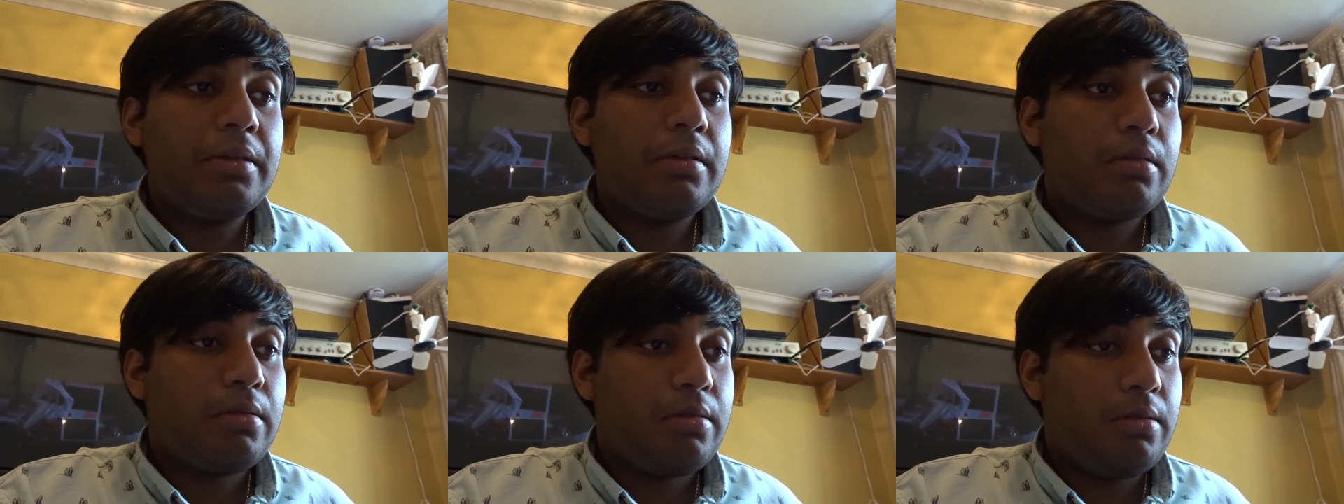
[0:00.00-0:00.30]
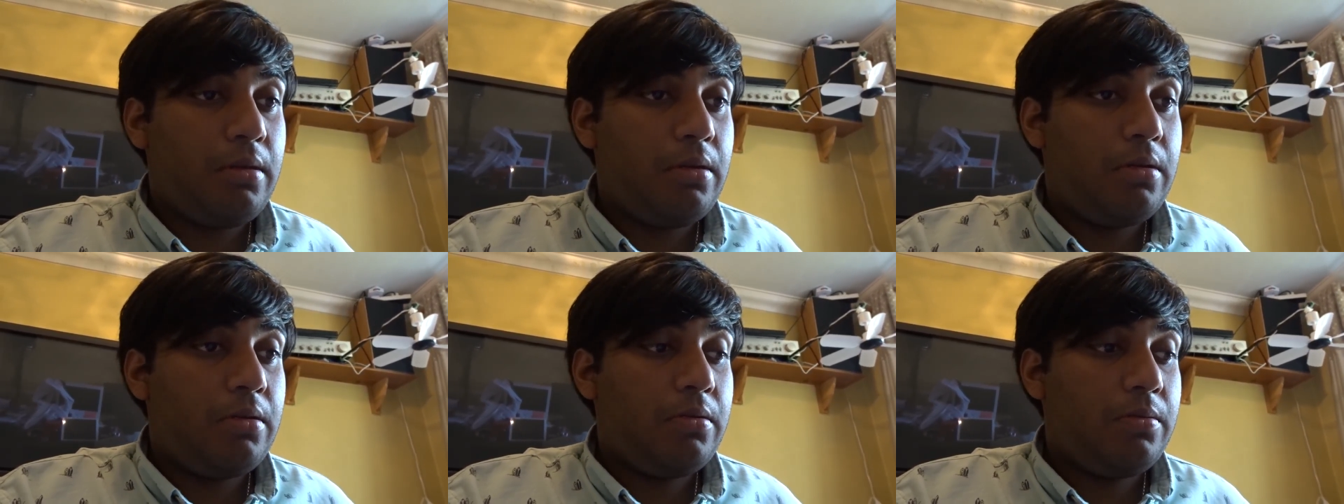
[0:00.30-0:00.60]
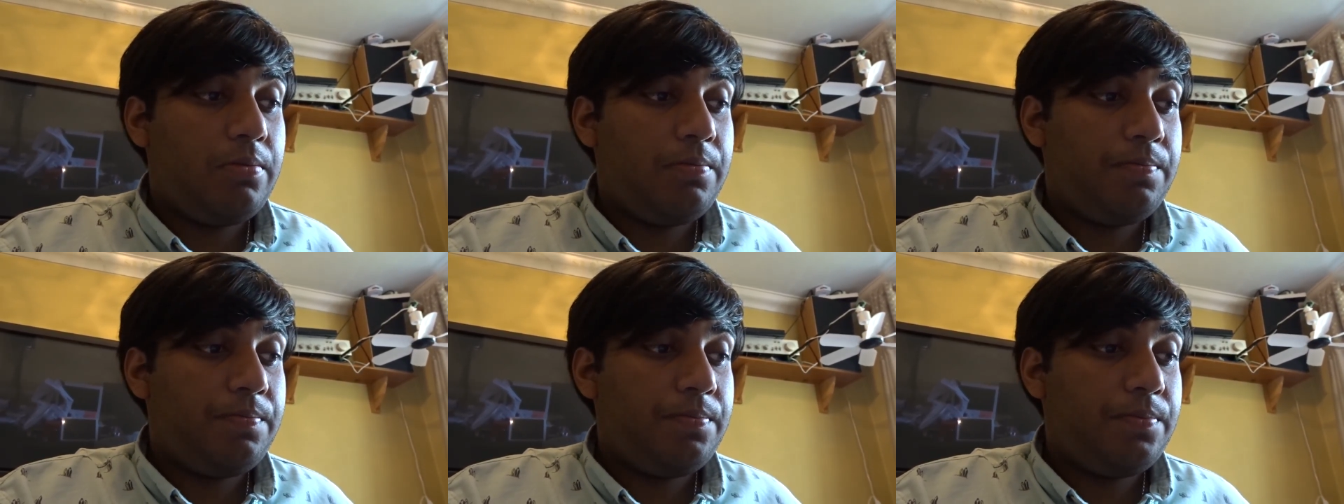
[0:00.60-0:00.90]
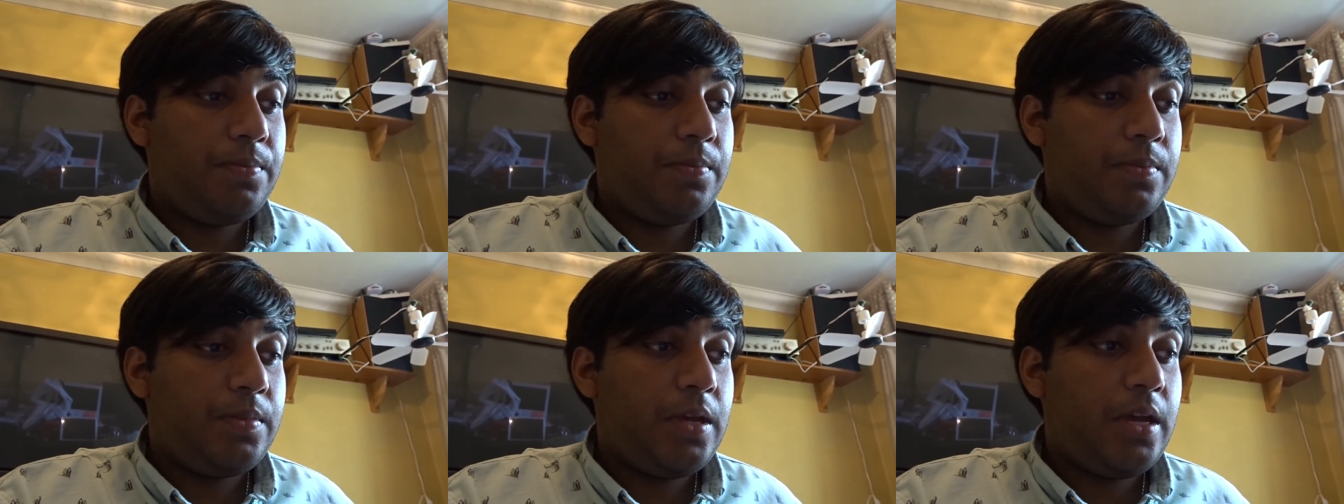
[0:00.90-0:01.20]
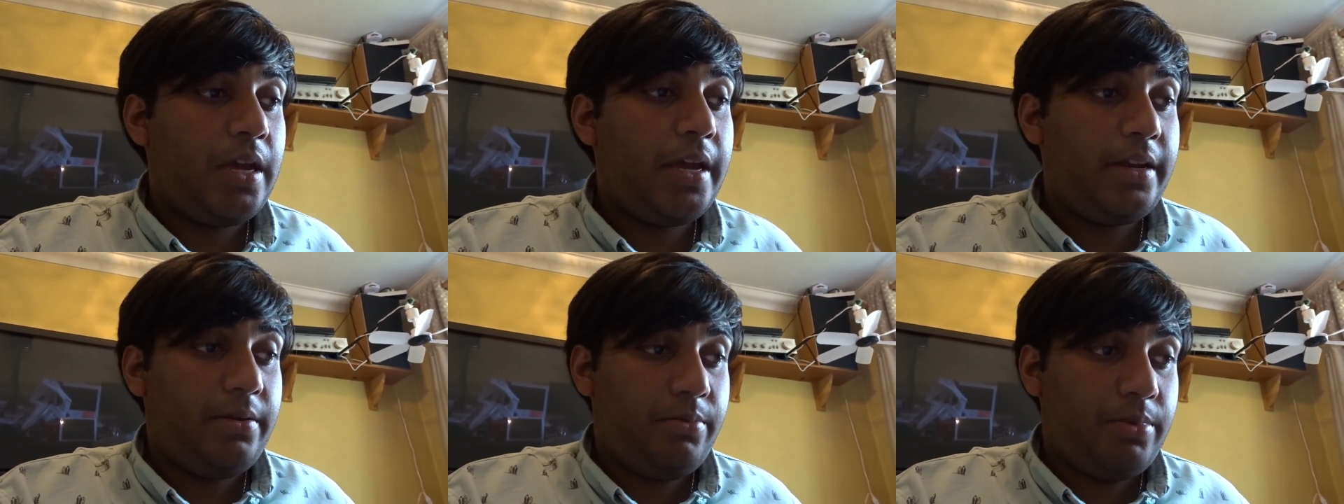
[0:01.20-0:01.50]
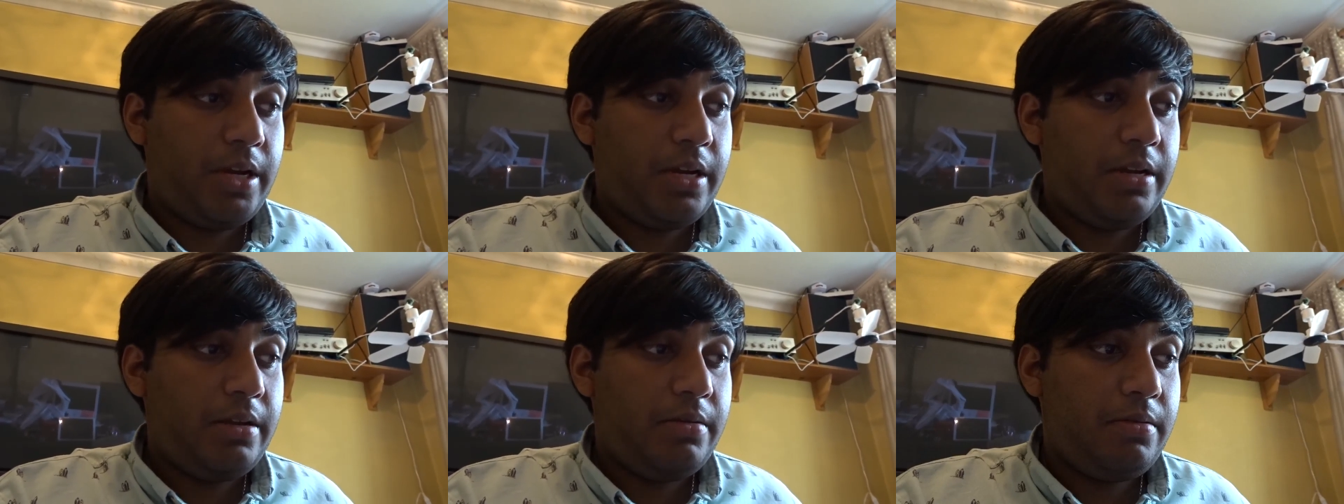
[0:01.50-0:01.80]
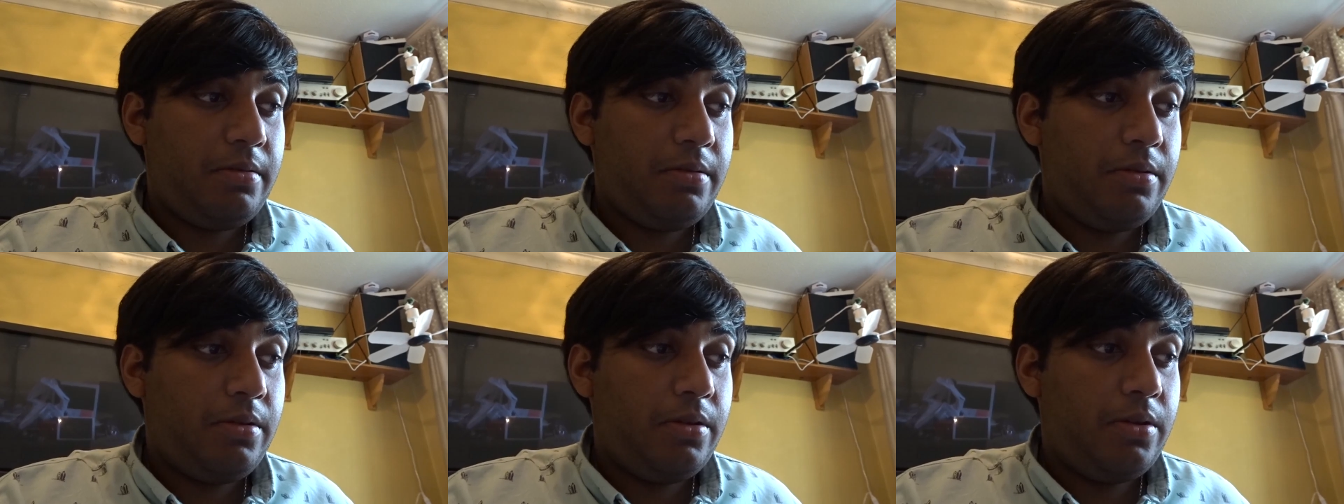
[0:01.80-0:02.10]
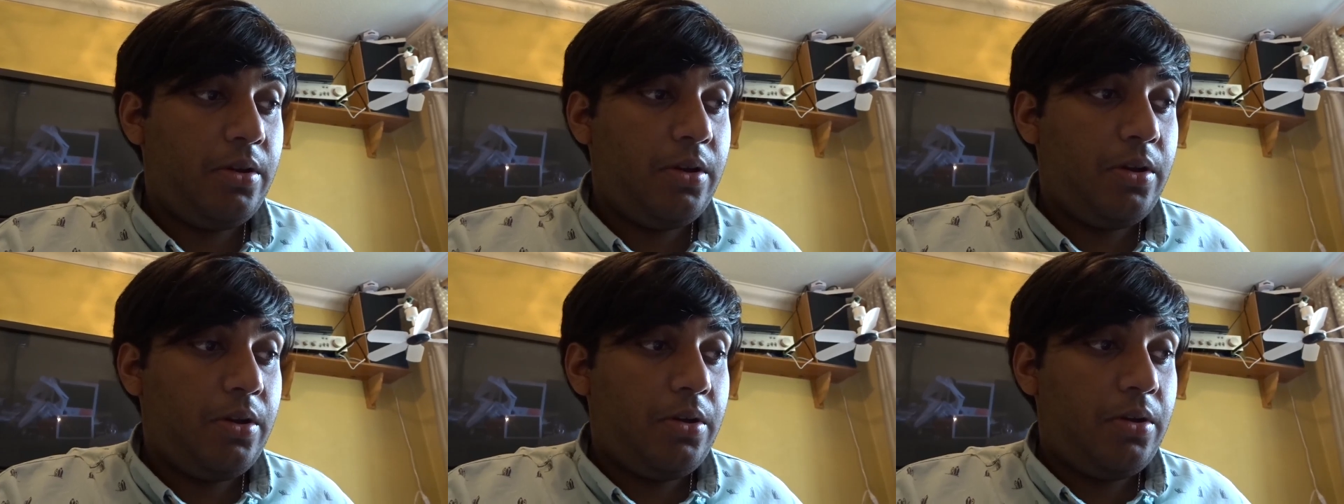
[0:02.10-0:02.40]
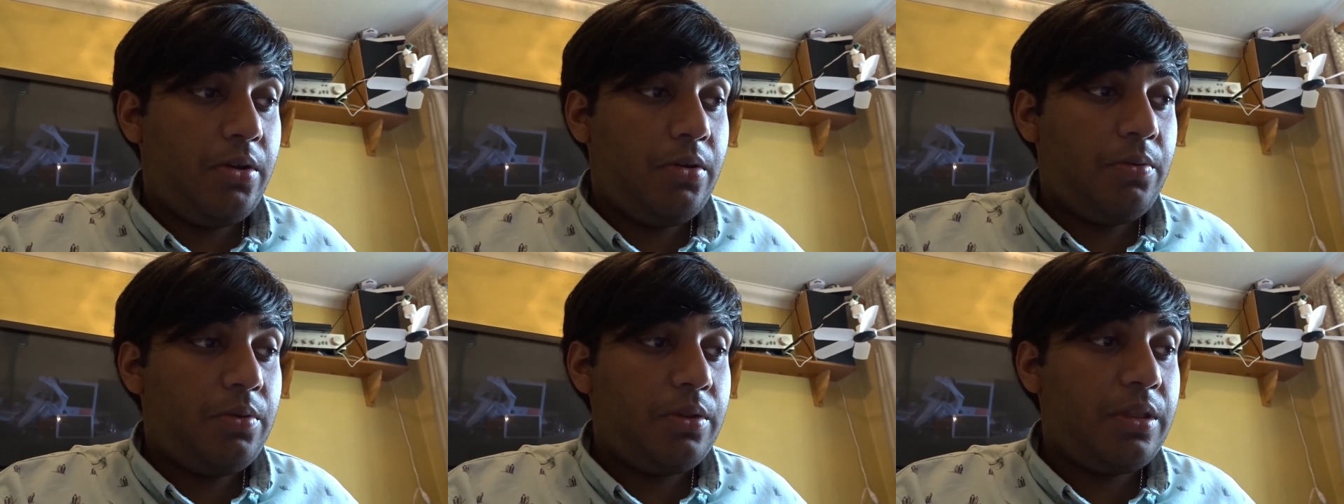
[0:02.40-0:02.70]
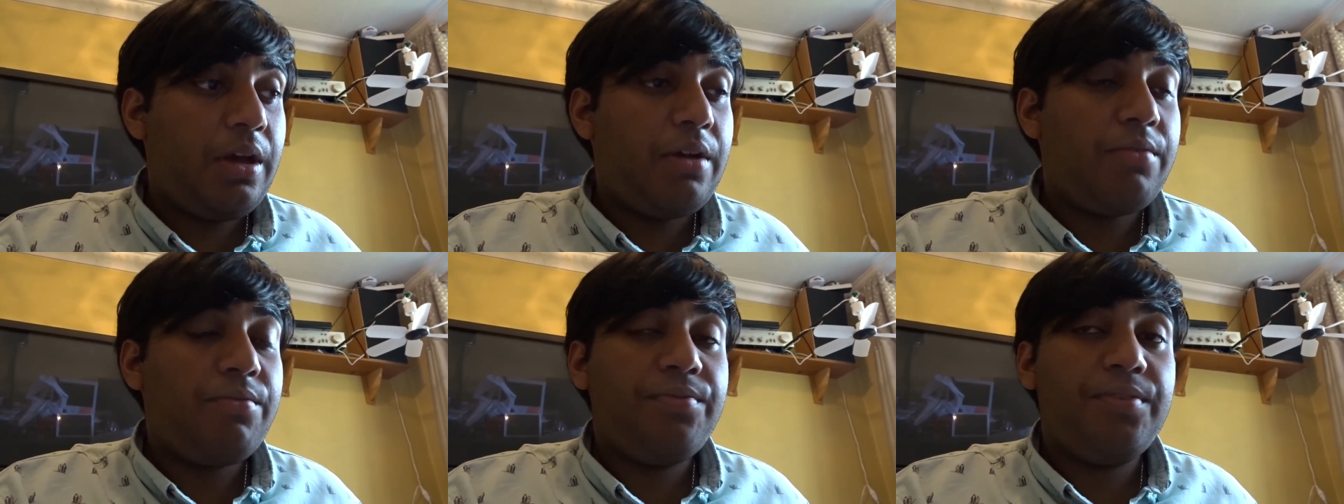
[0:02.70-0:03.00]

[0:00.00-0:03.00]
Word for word: So anyway, without